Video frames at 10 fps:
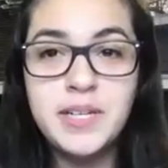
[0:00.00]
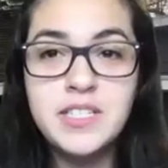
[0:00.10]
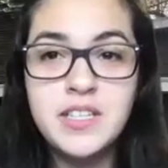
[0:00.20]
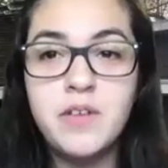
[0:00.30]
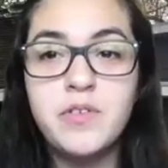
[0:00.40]

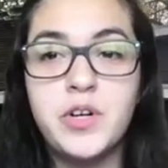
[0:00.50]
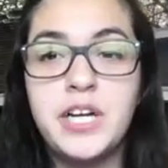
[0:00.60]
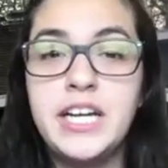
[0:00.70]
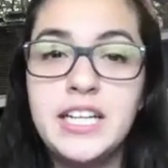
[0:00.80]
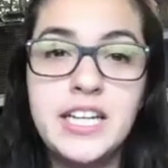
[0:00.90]
myself
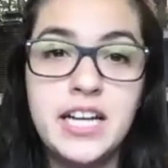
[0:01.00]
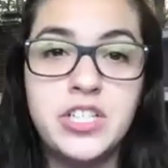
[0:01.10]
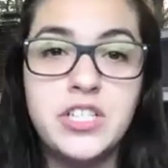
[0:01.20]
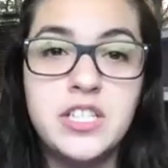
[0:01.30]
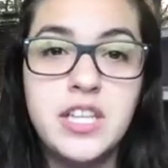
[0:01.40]
creating
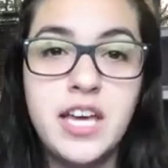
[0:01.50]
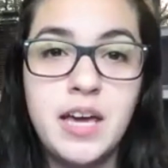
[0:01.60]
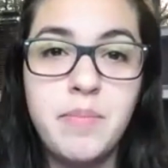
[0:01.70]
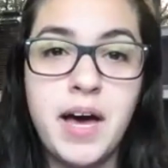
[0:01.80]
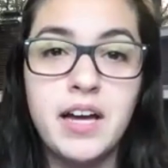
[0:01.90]
connections in the
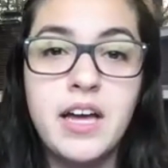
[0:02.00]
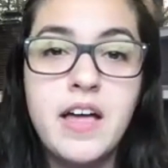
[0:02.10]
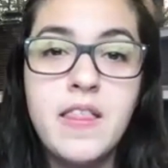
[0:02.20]
APAC